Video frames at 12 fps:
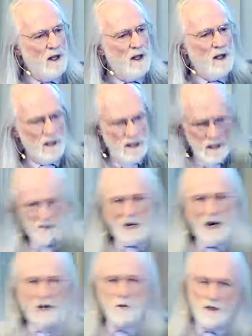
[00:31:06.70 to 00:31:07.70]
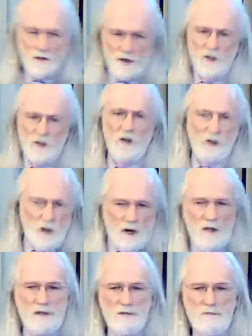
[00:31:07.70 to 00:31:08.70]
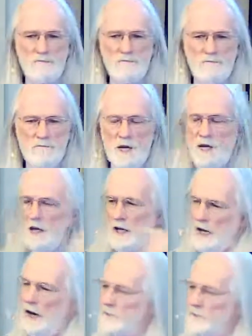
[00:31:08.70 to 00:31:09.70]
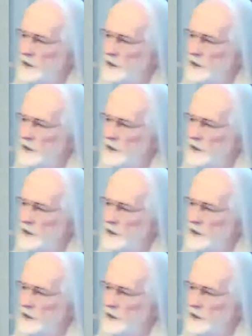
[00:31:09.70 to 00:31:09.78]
love God with all your heart, love your